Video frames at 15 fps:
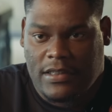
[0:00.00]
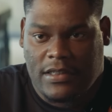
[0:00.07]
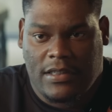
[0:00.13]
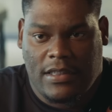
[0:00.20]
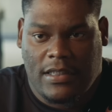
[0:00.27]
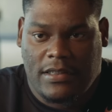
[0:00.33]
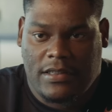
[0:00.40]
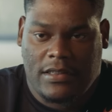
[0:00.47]

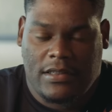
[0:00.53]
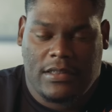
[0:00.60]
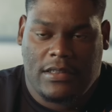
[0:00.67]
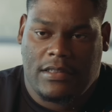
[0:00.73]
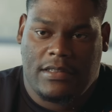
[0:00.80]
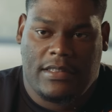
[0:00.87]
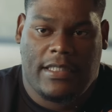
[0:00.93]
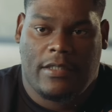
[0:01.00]
education,
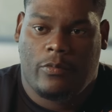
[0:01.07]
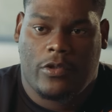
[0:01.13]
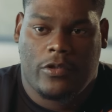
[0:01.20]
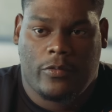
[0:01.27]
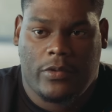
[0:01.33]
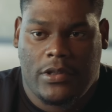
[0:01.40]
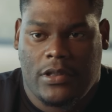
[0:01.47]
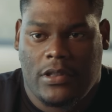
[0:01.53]
and
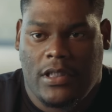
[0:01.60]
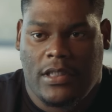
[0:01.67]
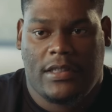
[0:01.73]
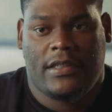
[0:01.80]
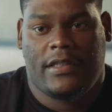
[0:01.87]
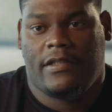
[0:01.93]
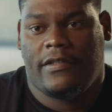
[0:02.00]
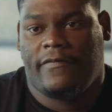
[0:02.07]
network with
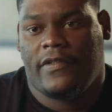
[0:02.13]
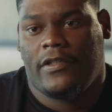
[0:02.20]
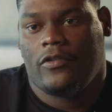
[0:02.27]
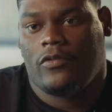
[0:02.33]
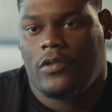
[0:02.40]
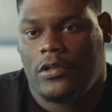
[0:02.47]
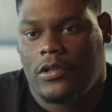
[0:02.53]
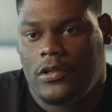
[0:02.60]
other
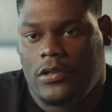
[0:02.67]
individuals.